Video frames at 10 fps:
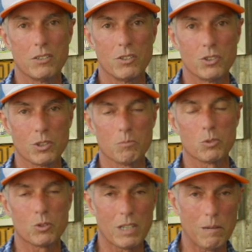do some
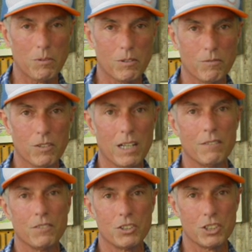striper fly
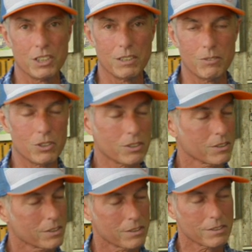fishing, which
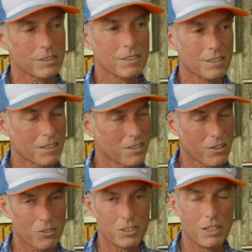is
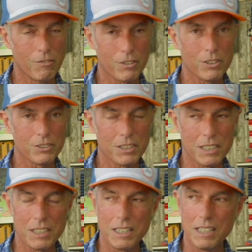another difficult
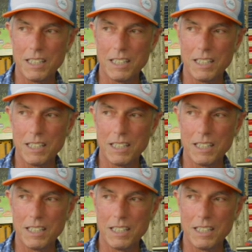thing.